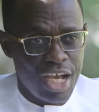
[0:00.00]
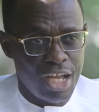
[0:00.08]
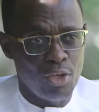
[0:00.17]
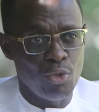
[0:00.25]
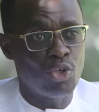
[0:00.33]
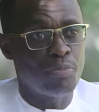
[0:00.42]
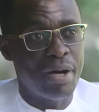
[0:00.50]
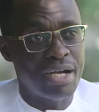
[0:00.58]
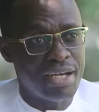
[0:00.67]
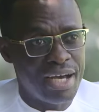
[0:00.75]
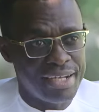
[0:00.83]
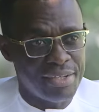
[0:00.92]
I look
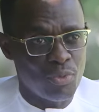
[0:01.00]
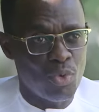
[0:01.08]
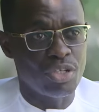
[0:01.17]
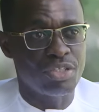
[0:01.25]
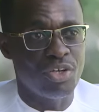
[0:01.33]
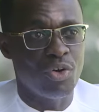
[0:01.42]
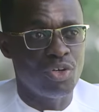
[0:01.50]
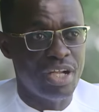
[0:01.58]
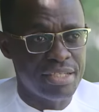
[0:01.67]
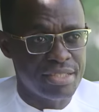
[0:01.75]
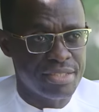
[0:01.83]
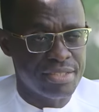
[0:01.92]
back at what God
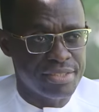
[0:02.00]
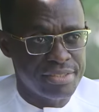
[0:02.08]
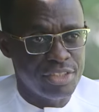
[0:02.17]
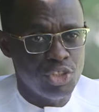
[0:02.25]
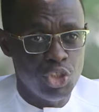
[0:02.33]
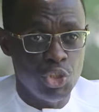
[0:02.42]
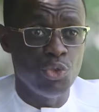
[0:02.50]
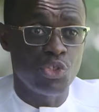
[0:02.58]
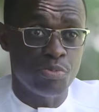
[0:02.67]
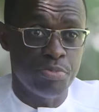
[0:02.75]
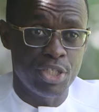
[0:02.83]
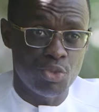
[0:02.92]
has
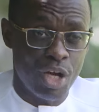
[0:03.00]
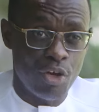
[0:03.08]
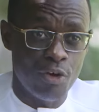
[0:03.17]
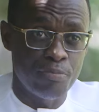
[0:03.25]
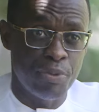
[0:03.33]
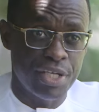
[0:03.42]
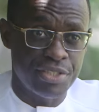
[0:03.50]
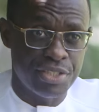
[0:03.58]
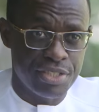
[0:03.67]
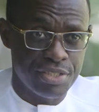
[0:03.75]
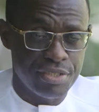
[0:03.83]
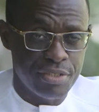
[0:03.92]
used me to
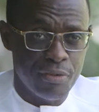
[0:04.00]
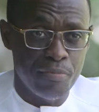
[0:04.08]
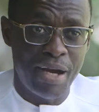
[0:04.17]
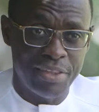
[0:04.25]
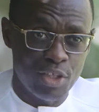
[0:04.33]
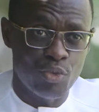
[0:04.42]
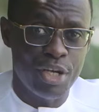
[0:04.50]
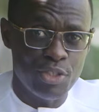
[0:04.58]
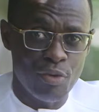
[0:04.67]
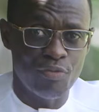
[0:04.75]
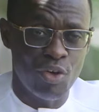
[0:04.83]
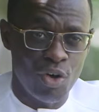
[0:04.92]
accomplish by the
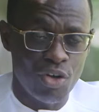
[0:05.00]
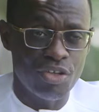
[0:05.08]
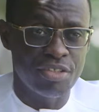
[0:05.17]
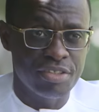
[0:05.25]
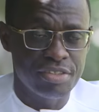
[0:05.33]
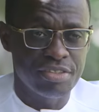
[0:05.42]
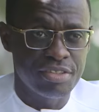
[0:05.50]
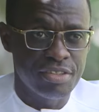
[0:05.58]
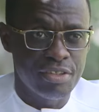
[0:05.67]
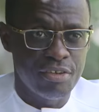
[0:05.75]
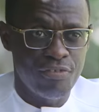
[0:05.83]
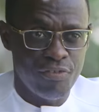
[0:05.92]
grace of God
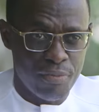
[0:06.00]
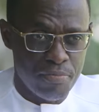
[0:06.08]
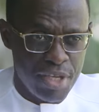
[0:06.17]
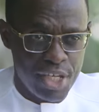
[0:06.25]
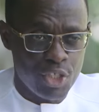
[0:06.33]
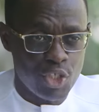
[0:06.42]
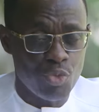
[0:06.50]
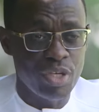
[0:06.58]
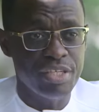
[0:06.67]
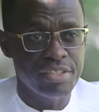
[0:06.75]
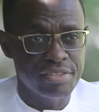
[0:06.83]
for ministry,